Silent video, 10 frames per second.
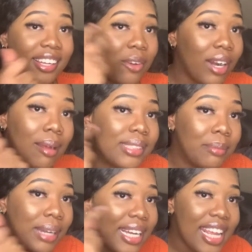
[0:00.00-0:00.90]
when it comes to
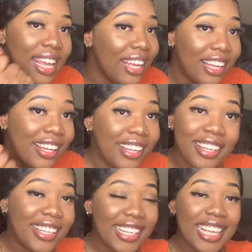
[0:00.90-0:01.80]
money,
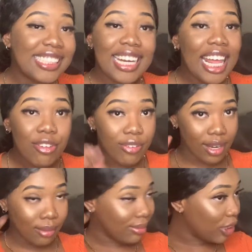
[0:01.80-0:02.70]
it's lit for
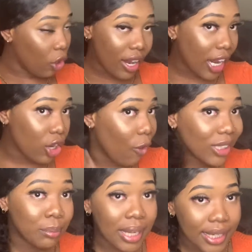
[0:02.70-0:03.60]
them. That's all they know
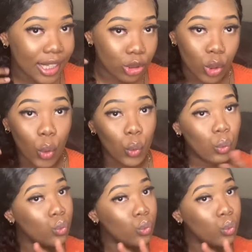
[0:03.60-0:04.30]
is money. So,